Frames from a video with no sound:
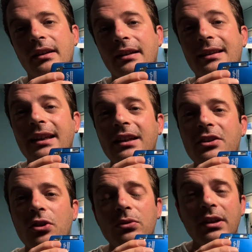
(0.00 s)
they
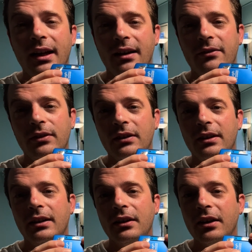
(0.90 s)
don't have
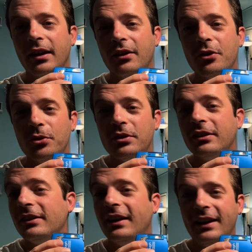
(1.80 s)
a
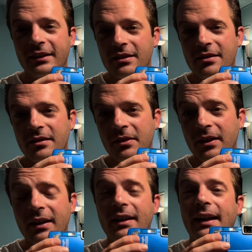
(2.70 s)
good lens.
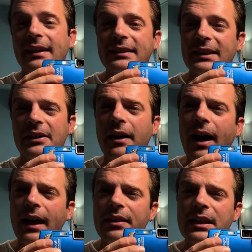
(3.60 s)
And
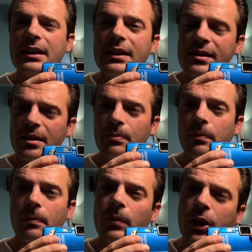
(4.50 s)
I think it's a
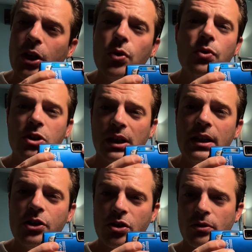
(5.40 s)
huge
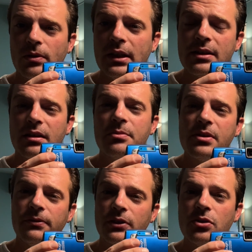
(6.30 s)
issue in terms
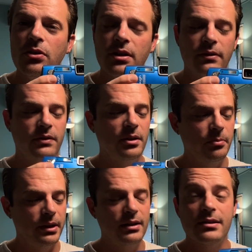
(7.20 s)
of photography,
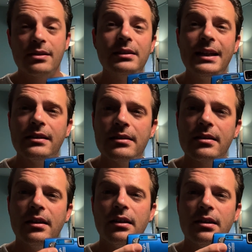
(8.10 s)
because lens
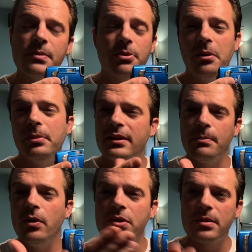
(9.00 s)
is probably the
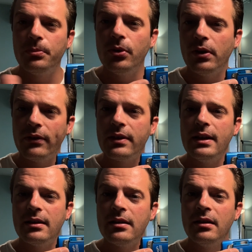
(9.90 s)
most important
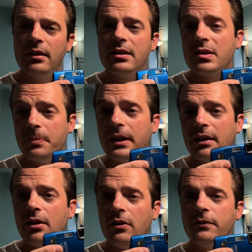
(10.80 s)
thing, speaking
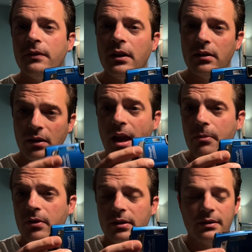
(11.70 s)
of
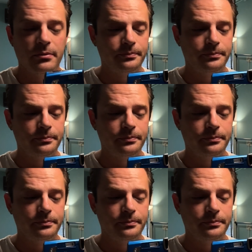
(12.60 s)
cameras.